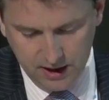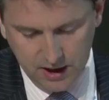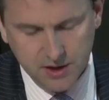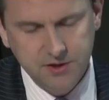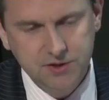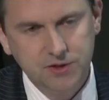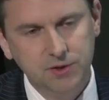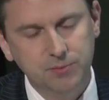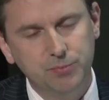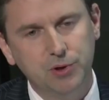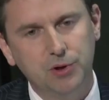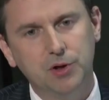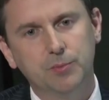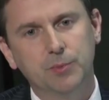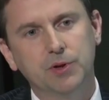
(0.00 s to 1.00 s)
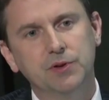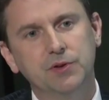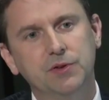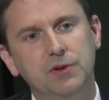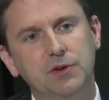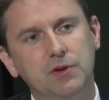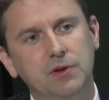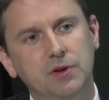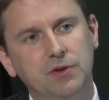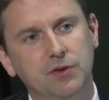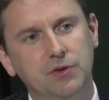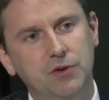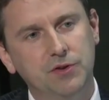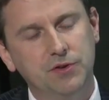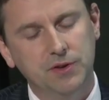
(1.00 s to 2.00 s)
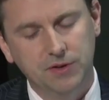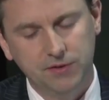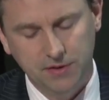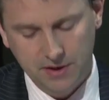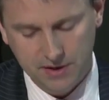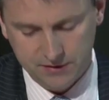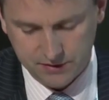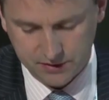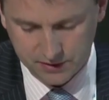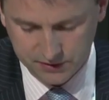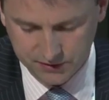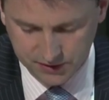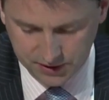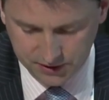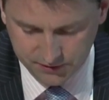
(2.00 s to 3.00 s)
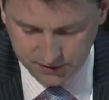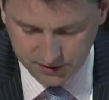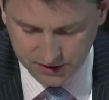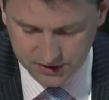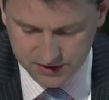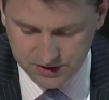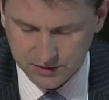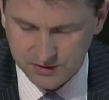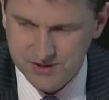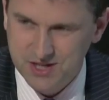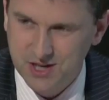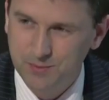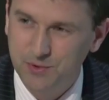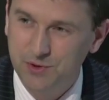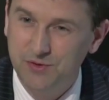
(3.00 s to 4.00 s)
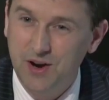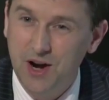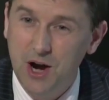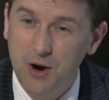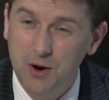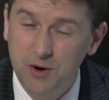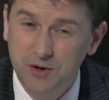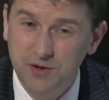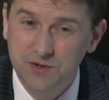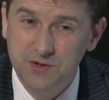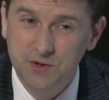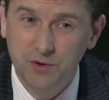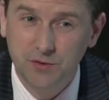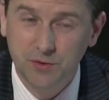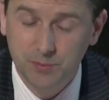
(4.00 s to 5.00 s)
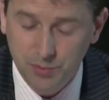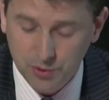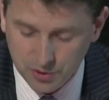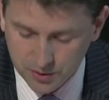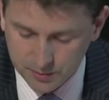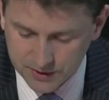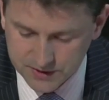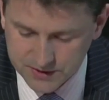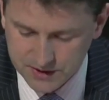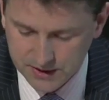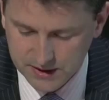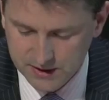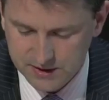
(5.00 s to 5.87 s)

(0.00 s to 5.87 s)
Underemployment has arisen as a significant issue in terms of hours of employment,